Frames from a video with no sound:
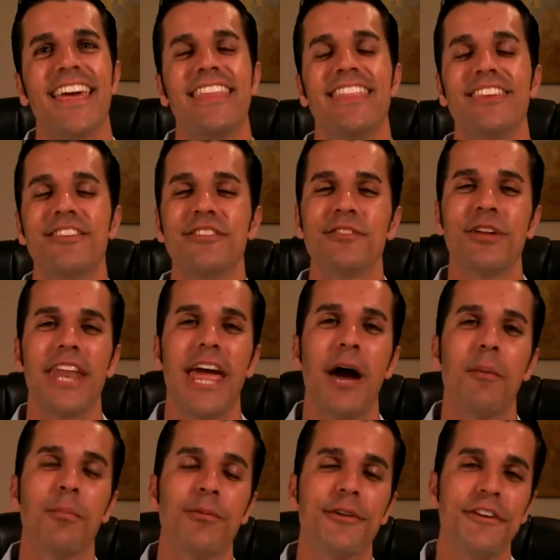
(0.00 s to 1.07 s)
This is going to
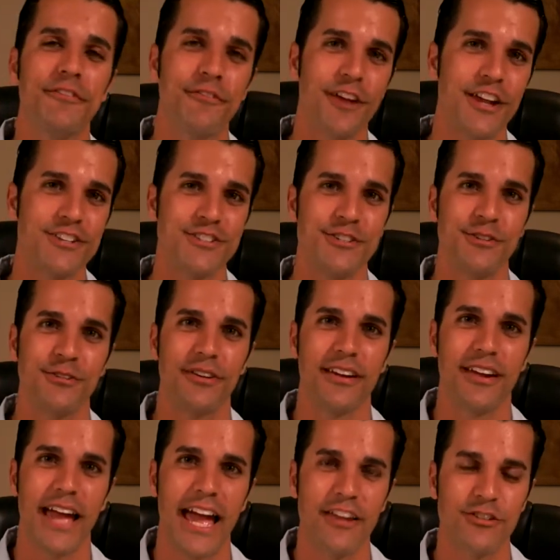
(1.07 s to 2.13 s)
help refresh you
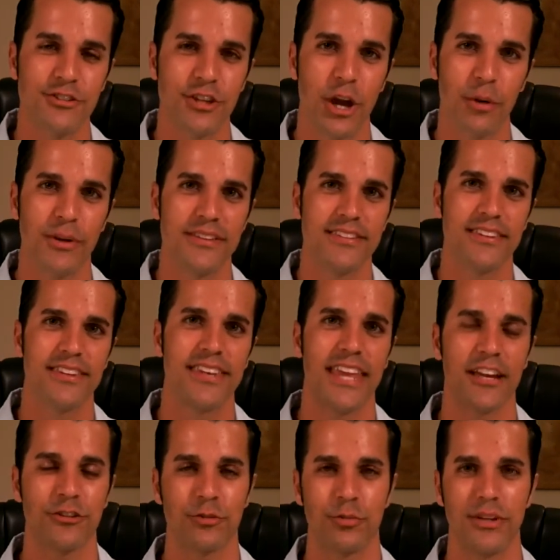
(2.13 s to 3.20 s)
as you go into the
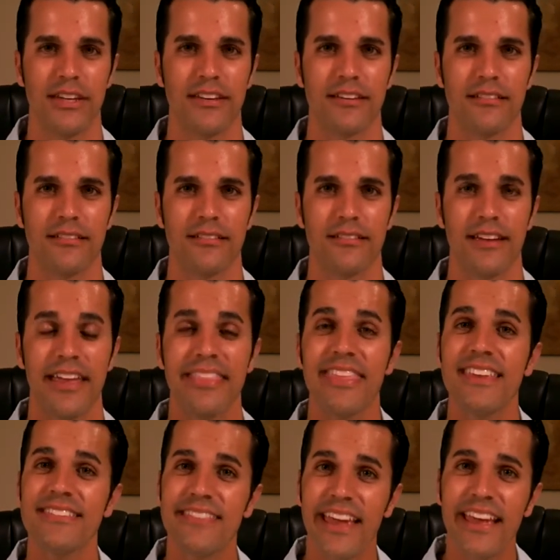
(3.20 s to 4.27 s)
next week. And
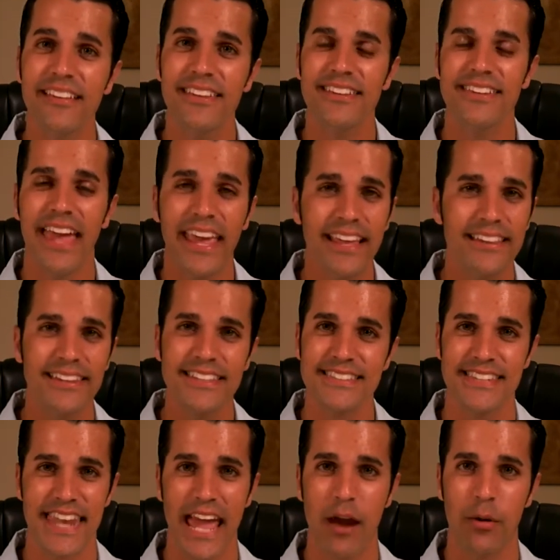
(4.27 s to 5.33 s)
then daily, take at
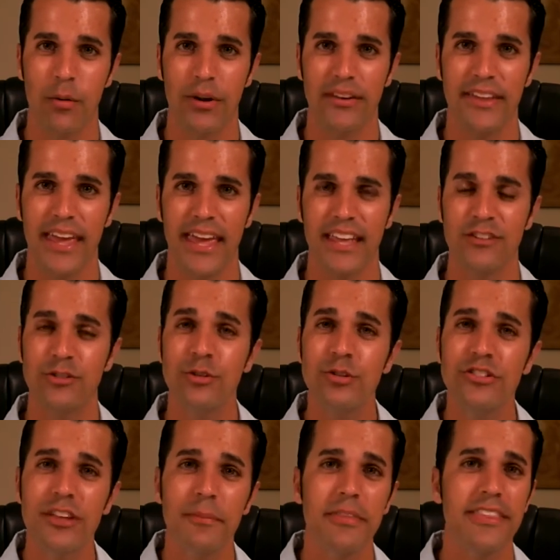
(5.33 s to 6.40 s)
least an hour a day and do
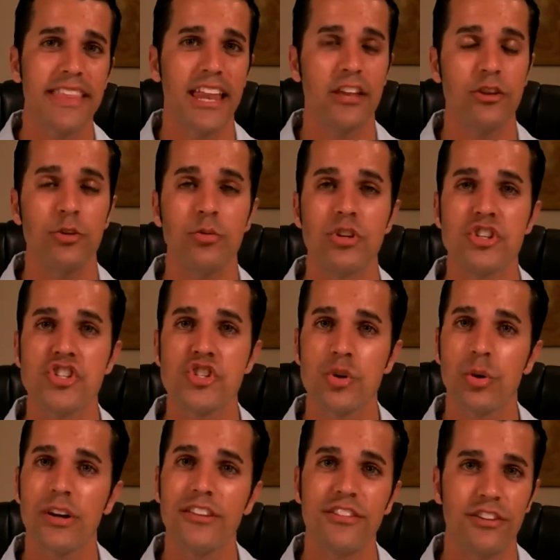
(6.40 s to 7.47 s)
something that you
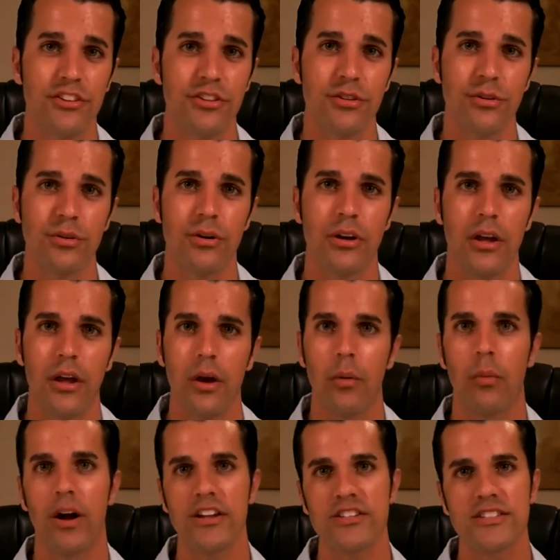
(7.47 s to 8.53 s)
enjoy to do.
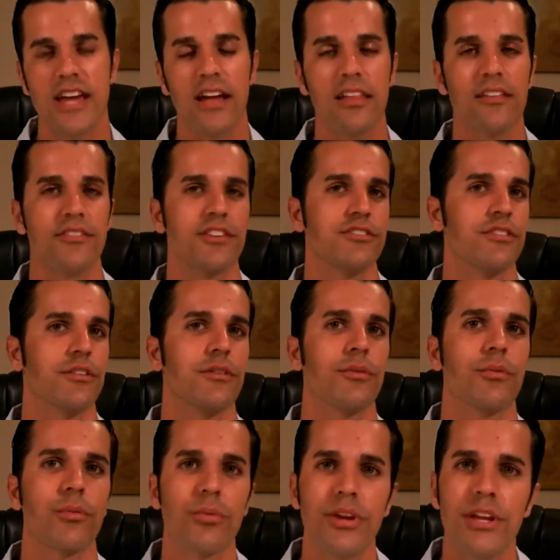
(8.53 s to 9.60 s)
Watch television,
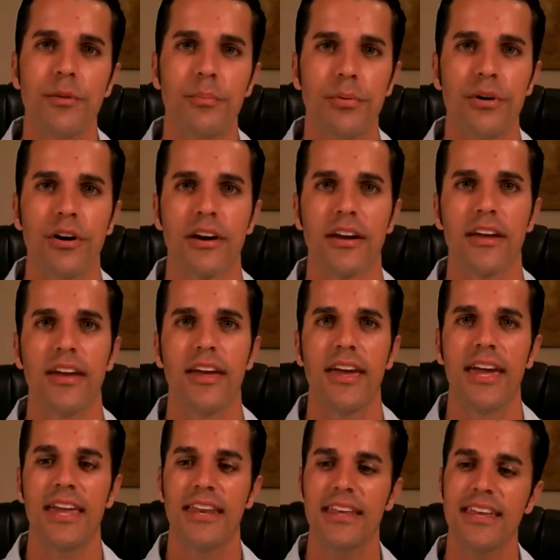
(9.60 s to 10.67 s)
read a book,
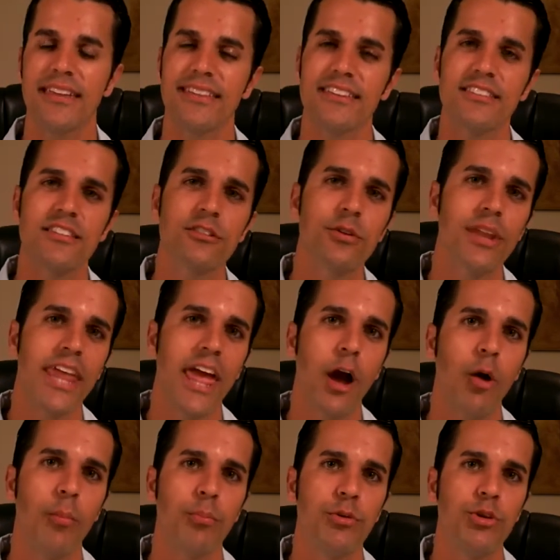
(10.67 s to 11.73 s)
and again, this is going to
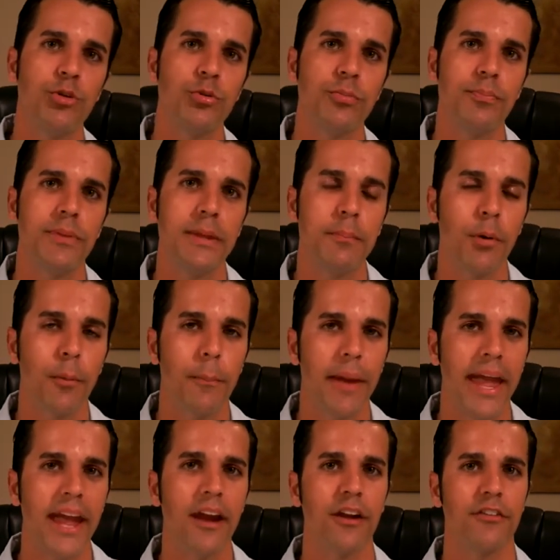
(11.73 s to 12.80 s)
help you be
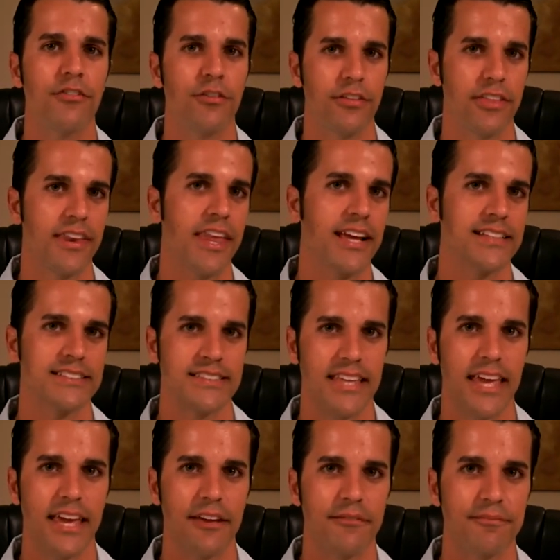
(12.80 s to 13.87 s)
prepared for the next
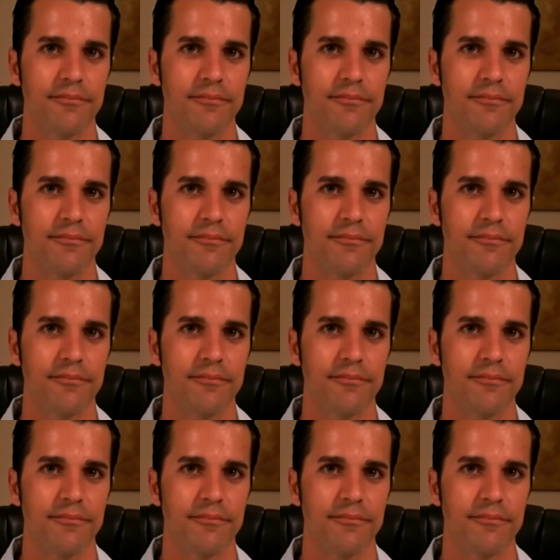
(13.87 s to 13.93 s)
day.